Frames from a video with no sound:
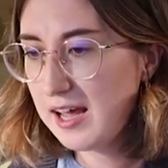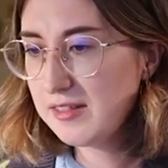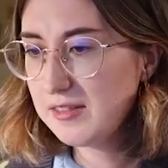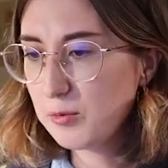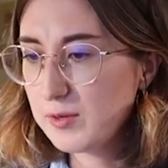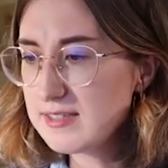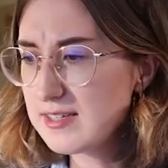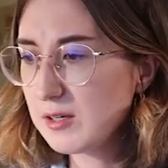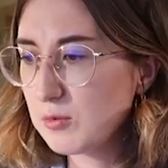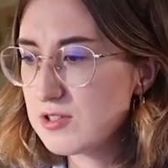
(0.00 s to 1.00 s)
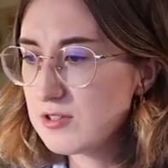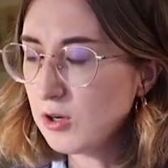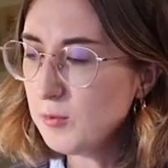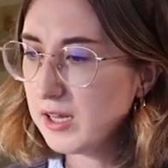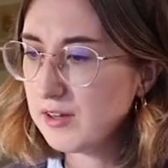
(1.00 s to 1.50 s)
And the reason it was
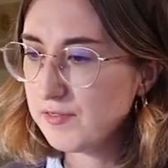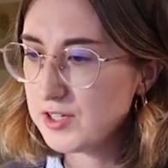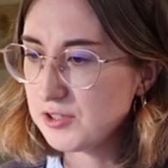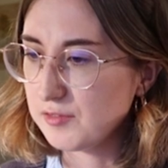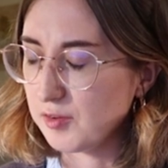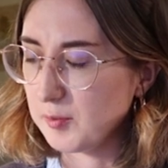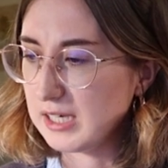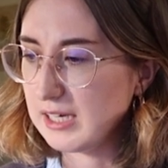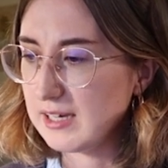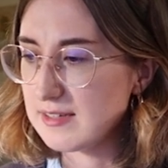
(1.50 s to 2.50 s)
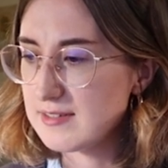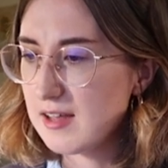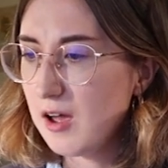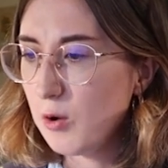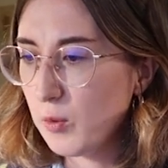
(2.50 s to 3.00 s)
so beneficial for me
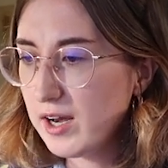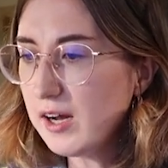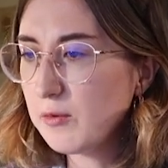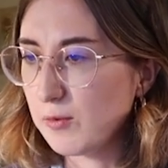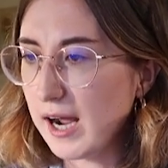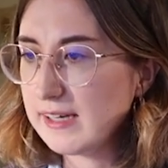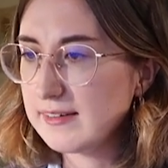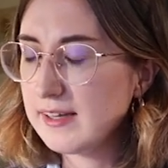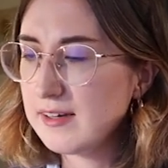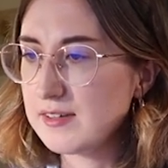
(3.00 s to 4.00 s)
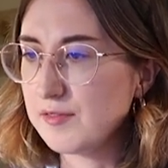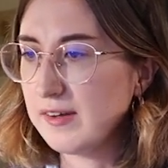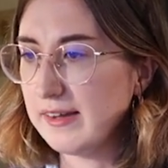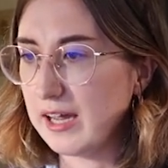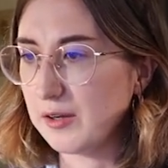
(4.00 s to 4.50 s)
is when I write in a
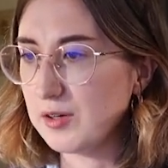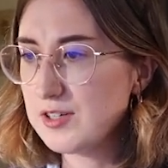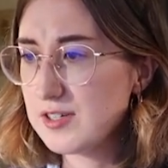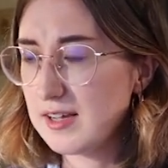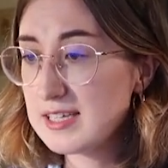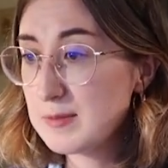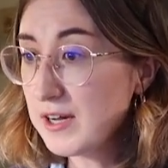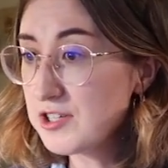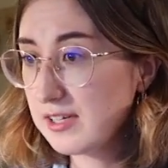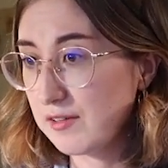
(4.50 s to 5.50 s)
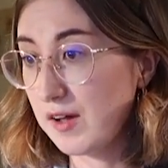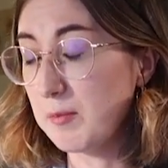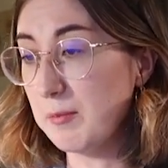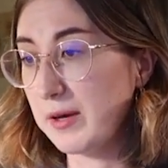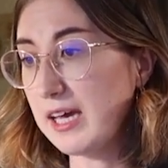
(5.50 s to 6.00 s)
different language, especially if
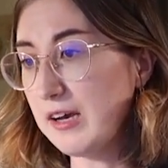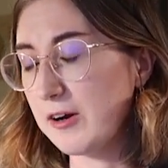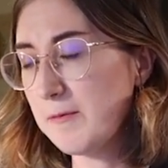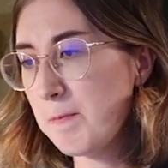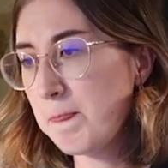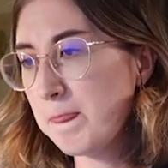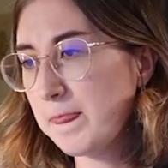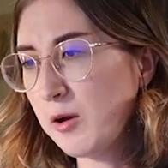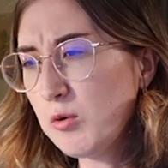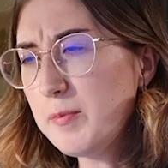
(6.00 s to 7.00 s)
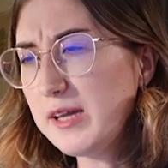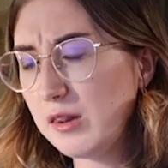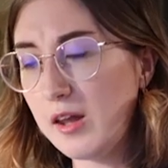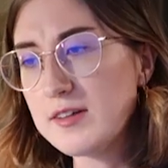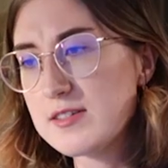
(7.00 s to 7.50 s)
I'm a beginner, there will be
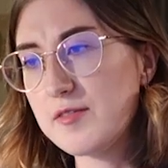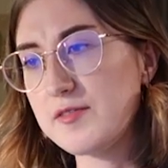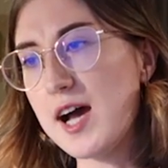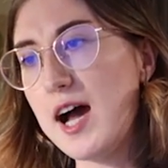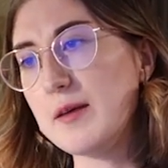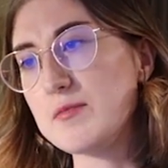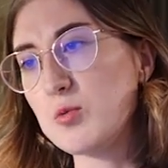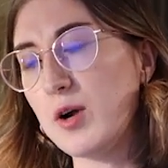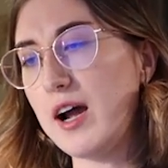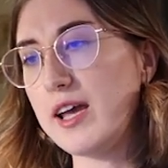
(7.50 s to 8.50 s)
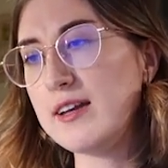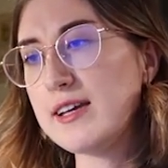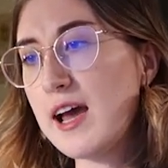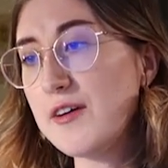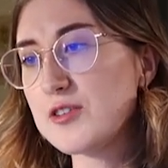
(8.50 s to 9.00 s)
lots of times where I
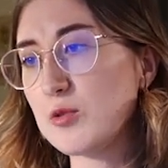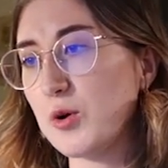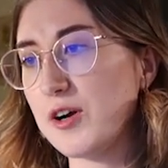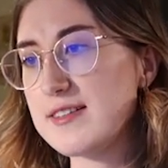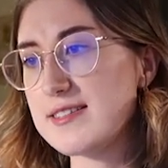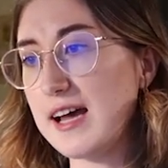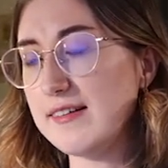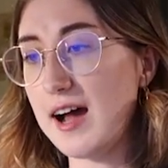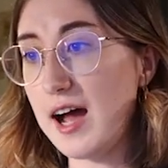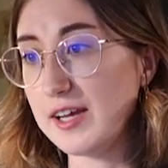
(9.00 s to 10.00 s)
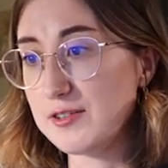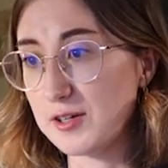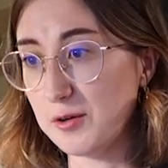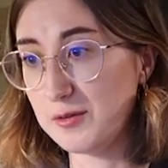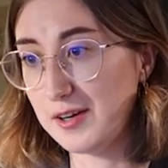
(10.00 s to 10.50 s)
encounter words that I
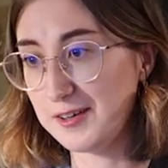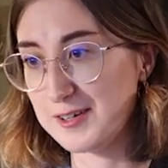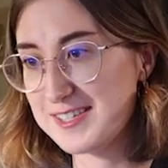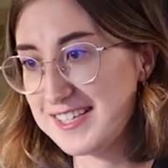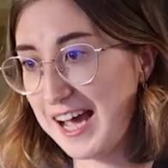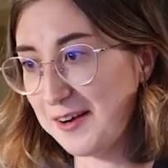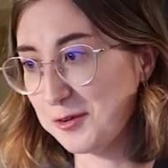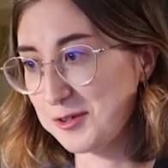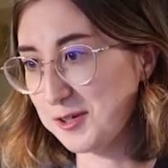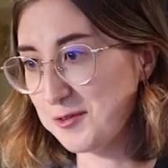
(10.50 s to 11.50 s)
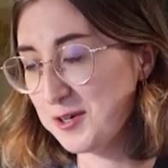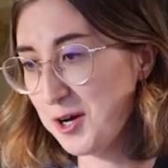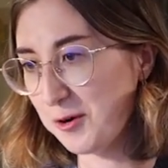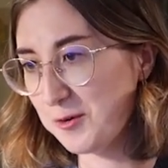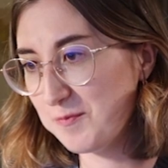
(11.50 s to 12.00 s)
don't understand or don't
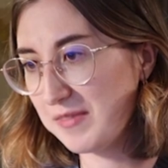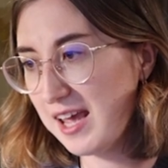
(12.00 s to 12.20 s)
know.